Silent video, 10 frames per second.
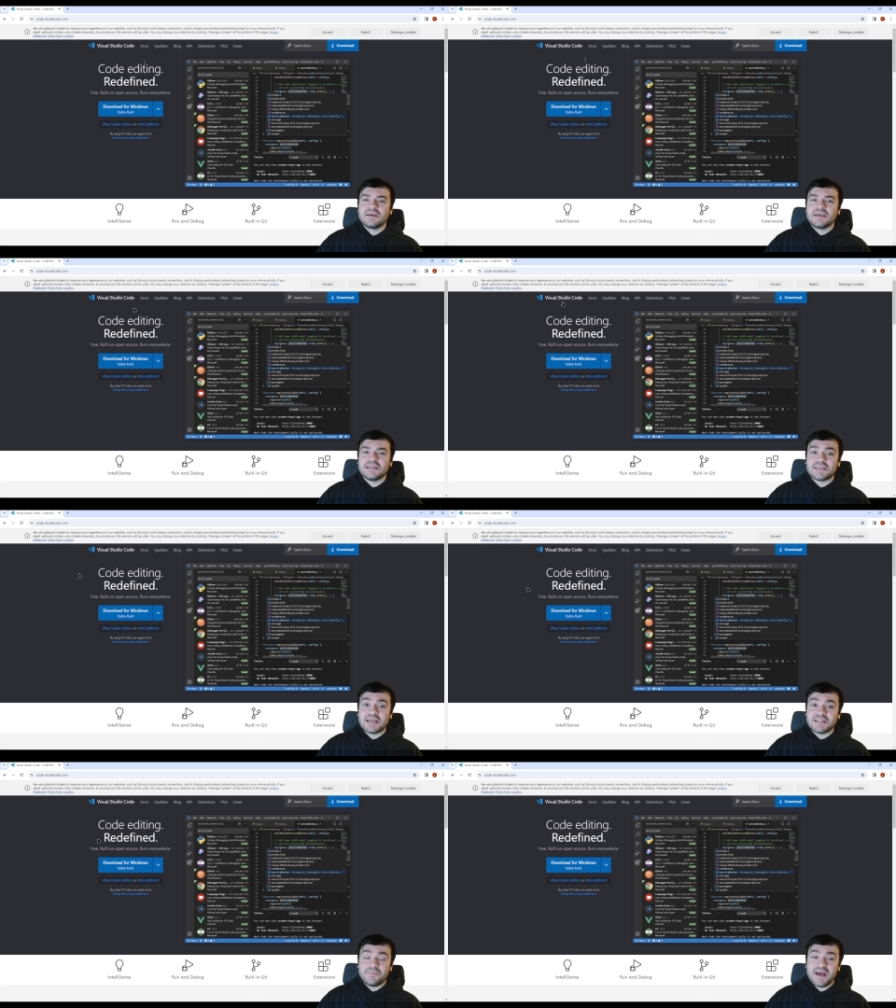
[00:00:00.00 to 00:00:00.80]
It can
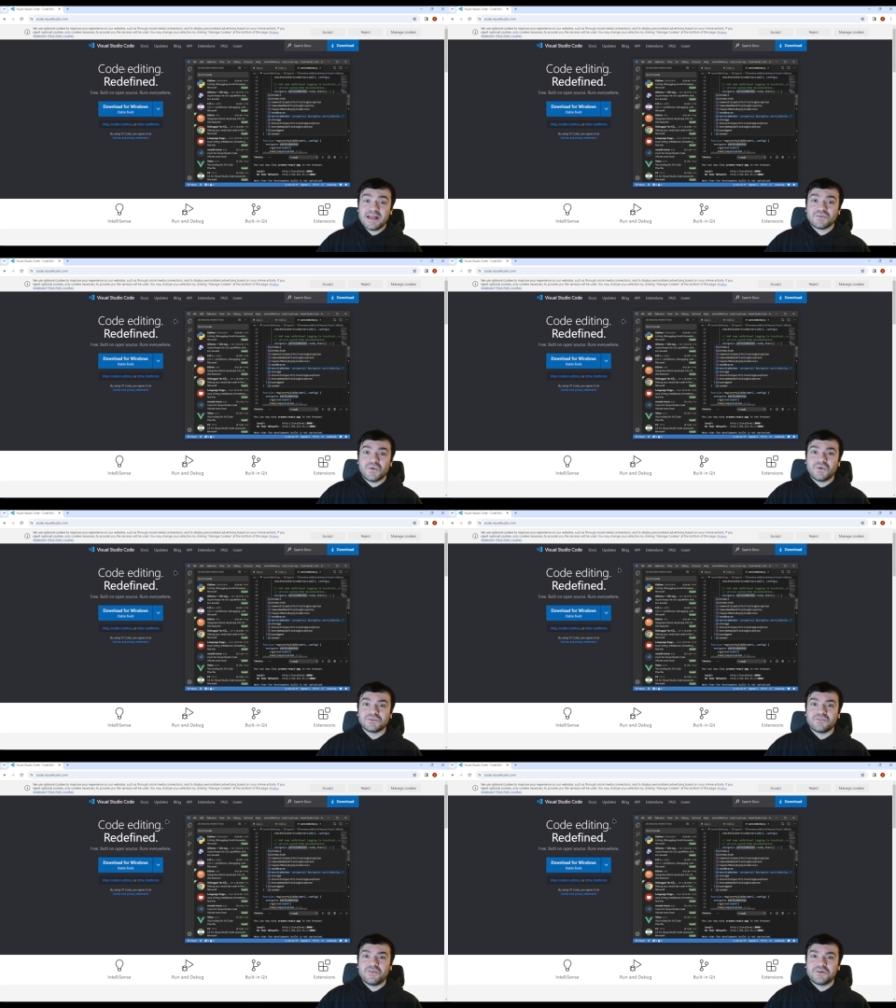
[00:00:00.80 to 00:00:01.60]
depend on the
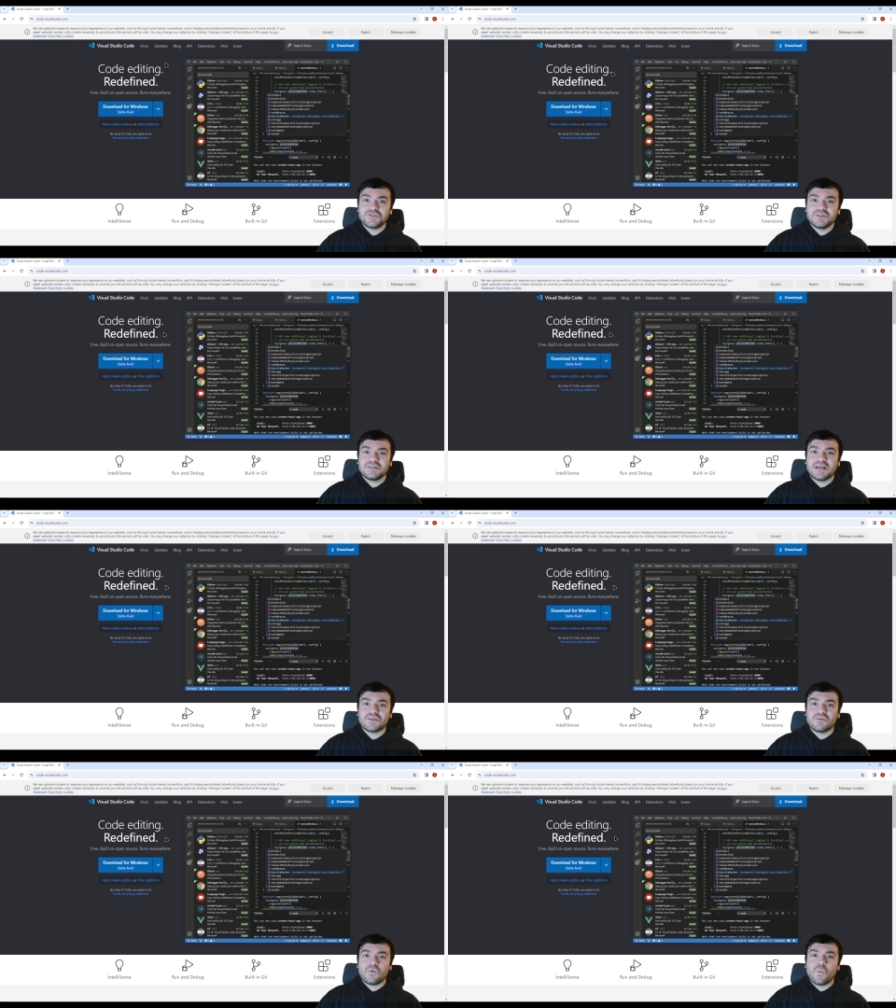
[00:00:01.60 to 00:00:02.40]
version that
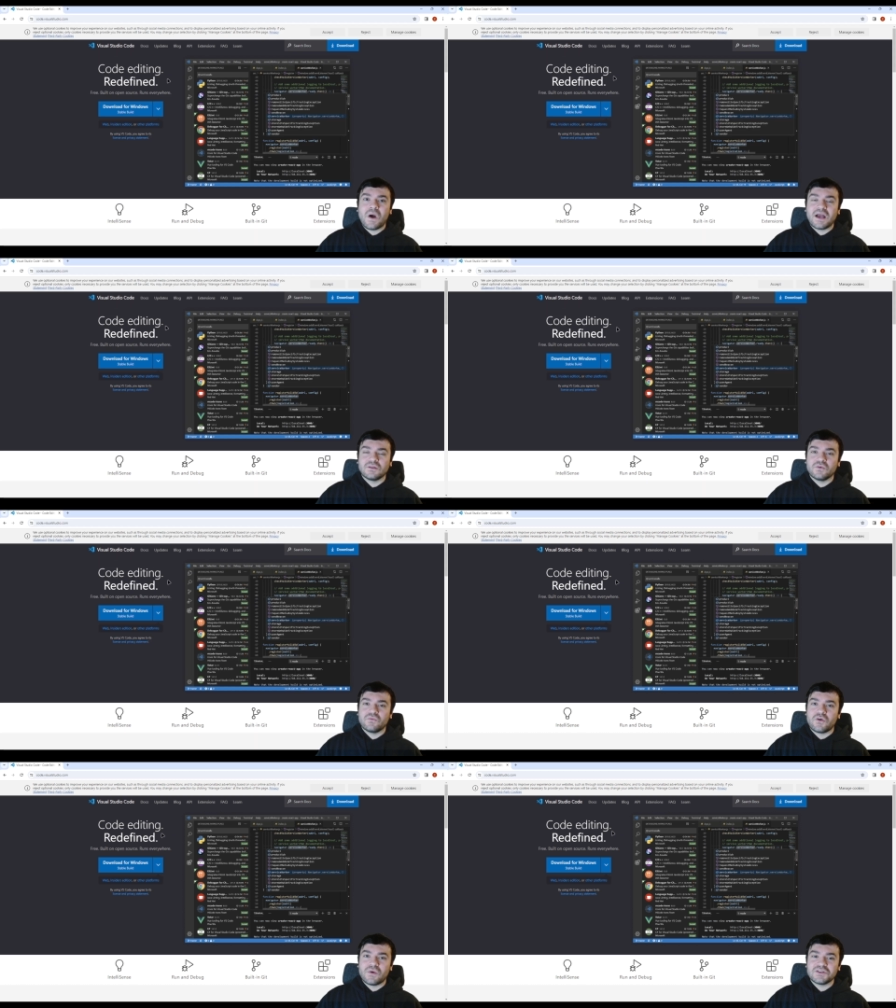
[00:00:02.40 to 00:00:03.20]
while you
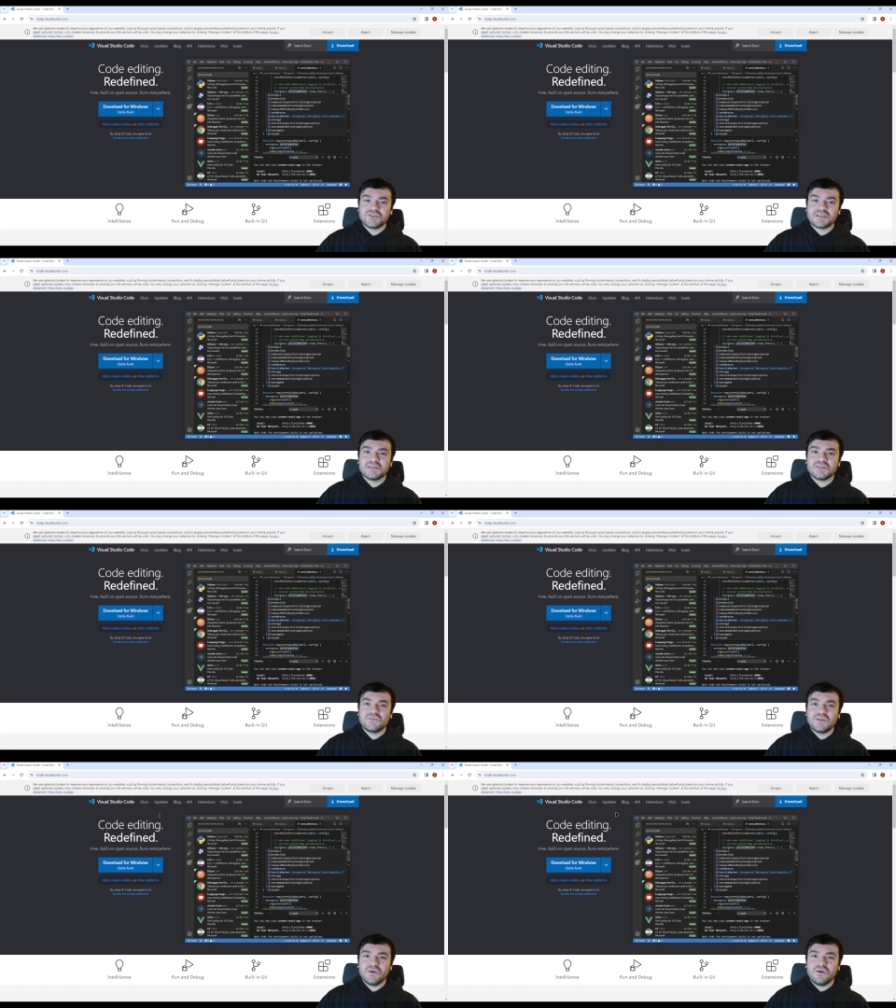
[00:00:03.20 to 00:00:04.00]
were watching this
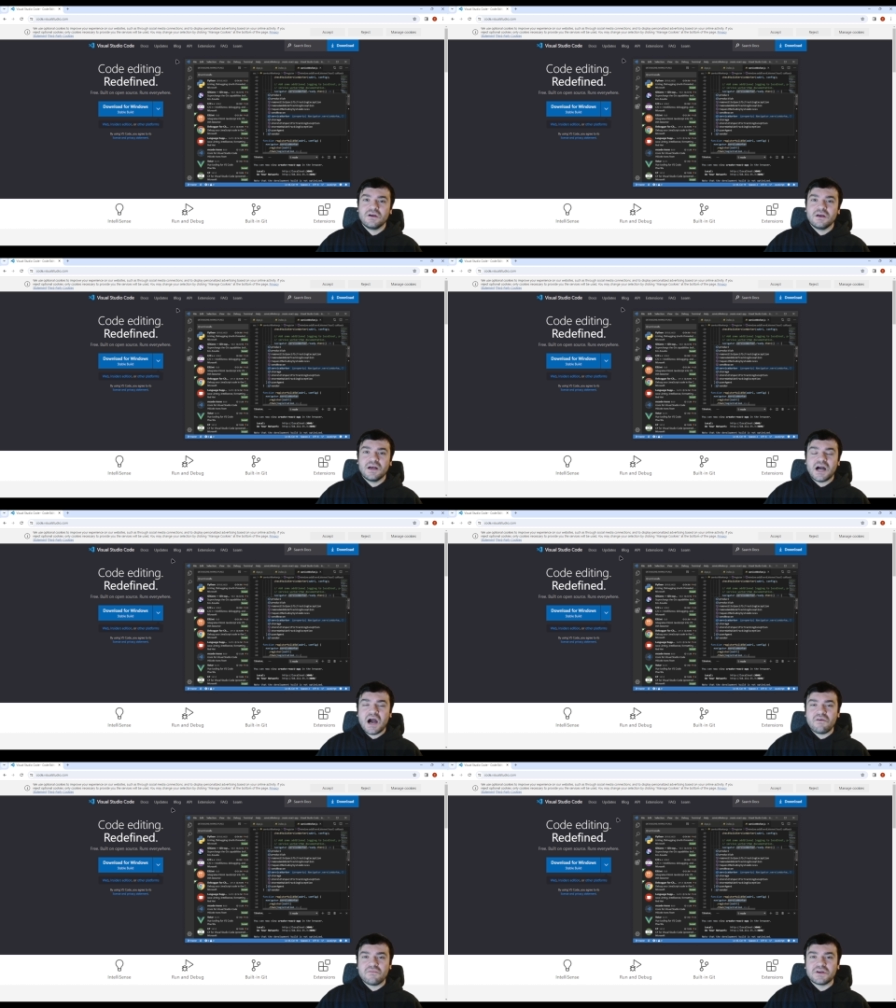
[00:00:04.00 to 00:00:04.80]
video.
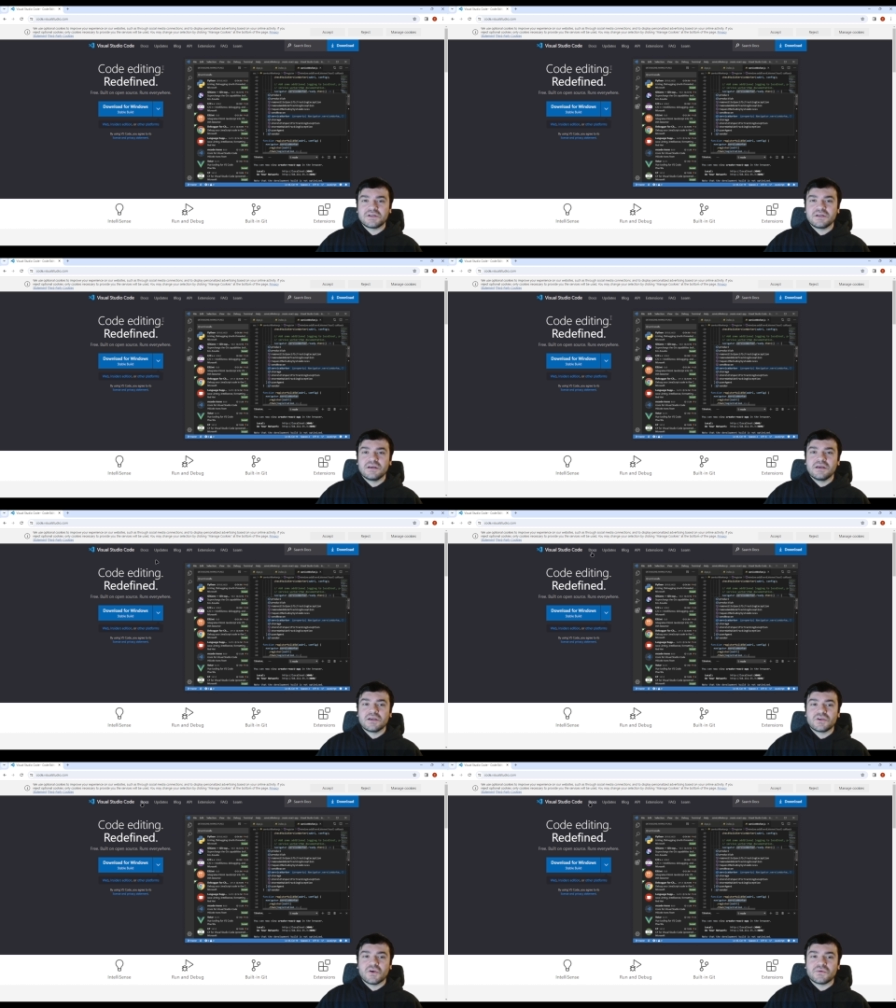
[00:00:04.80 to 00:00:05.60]
However,
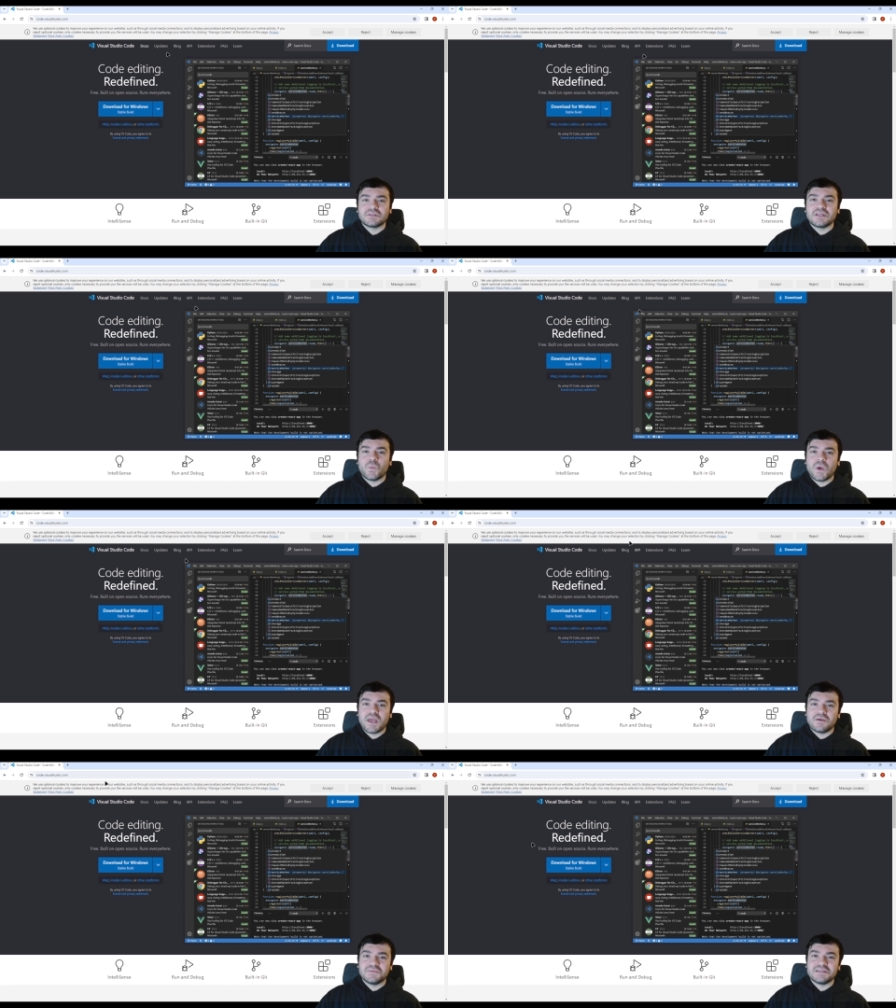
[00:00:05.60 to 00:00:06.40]
currently we
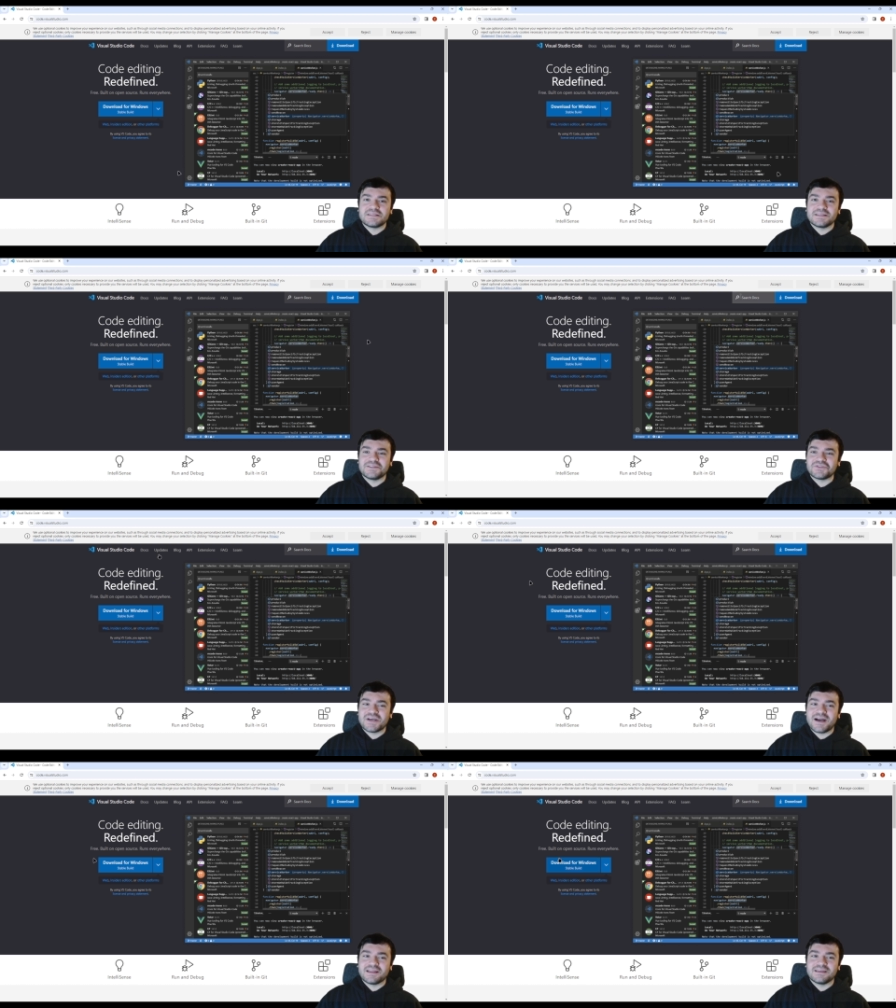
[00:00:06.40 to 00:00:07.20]
have this
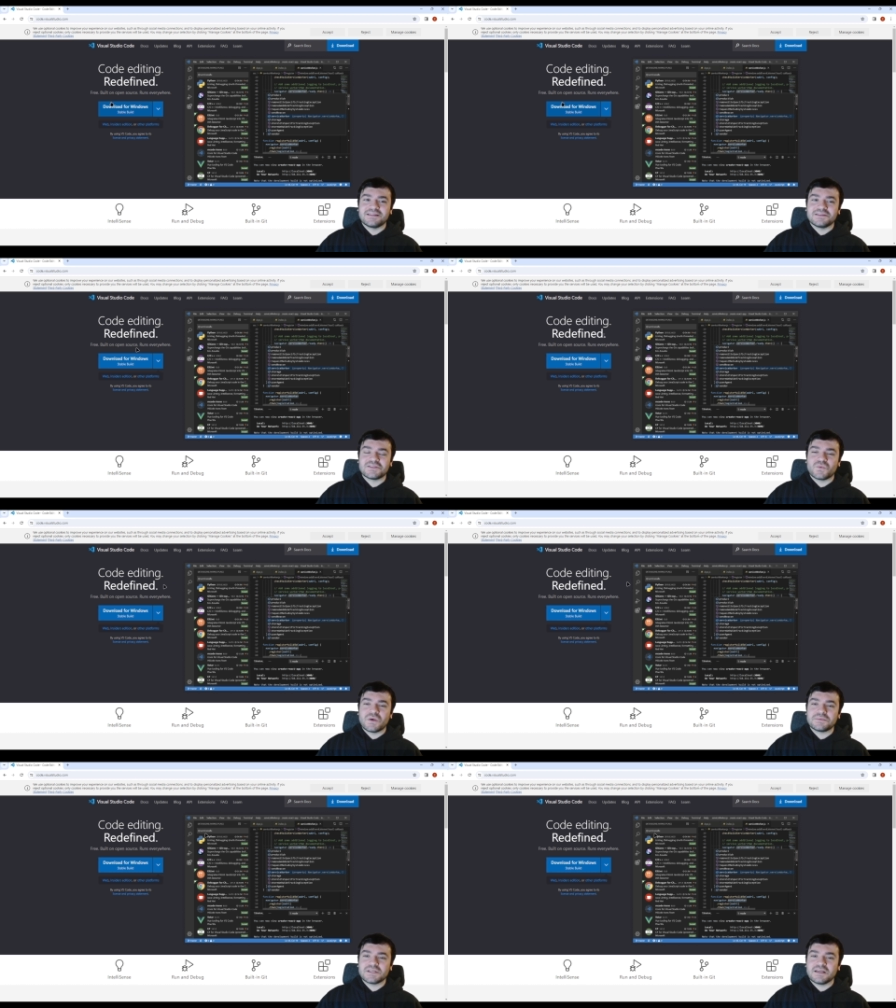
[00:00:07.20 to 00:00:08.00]
design in this
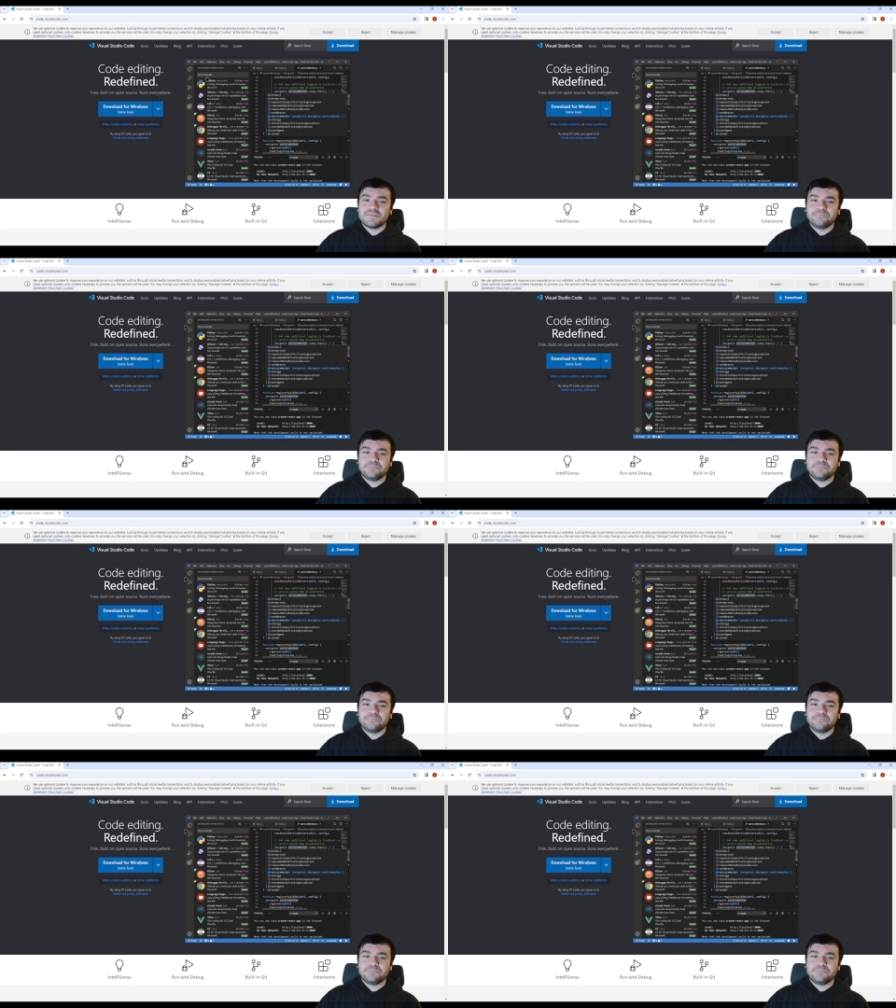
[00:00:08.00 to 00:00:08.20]
website.